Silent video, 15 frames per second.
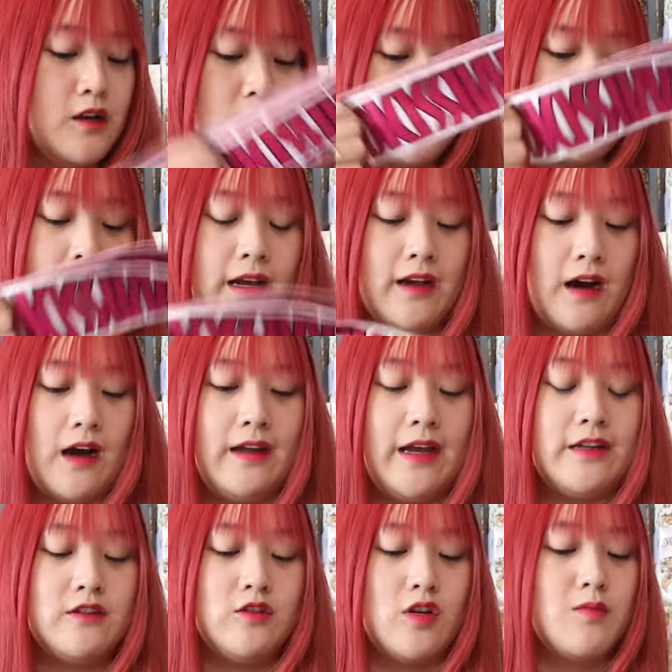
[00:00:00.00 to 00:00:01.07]
So I got a
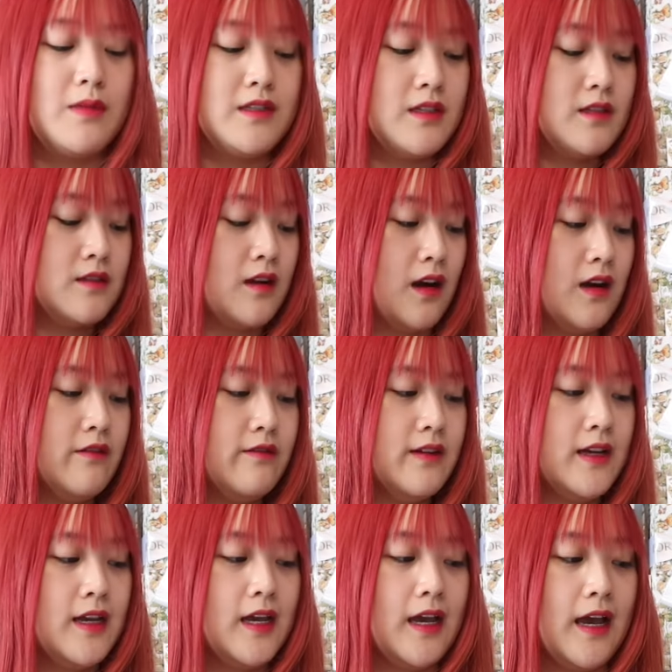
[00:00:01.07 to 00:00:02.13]
Dior or Mitzah scarf.
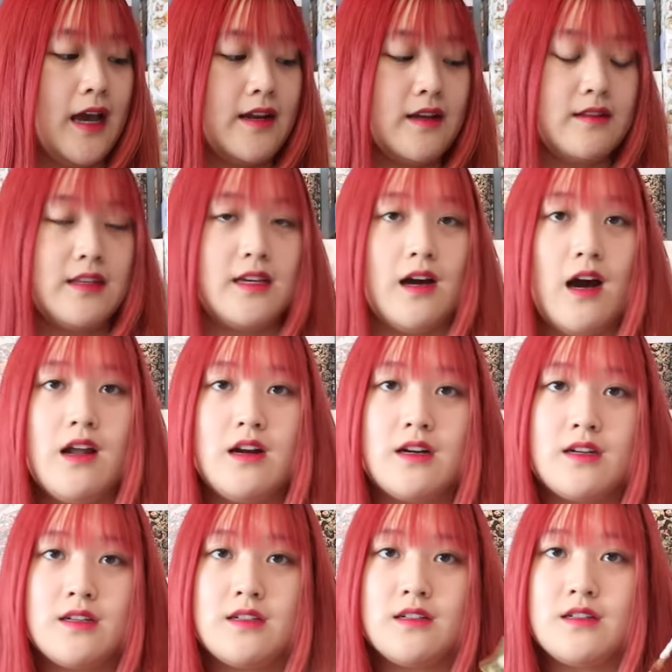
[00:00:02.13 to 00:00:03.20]
And then the
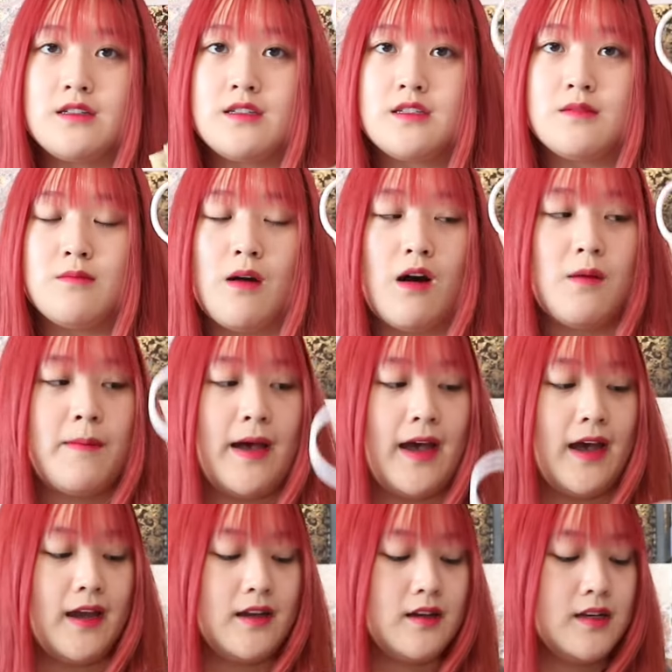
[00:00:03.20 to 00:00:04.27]
other small
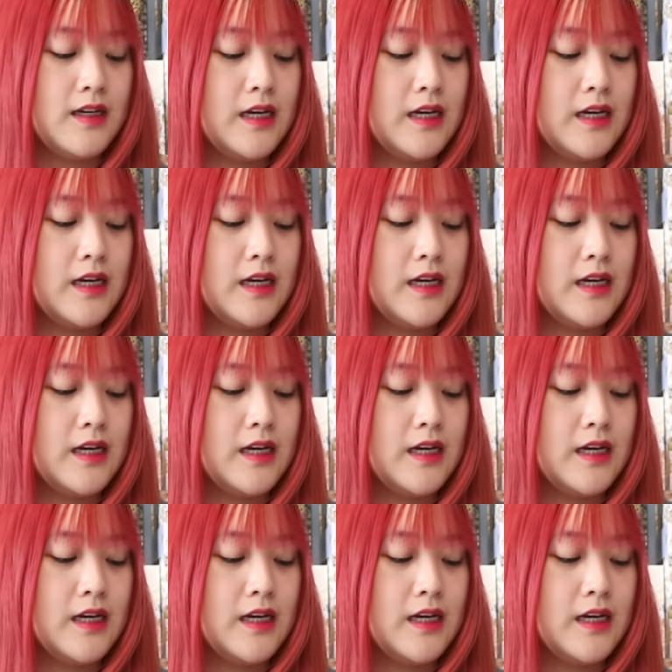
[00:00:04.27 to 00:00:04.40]
bag,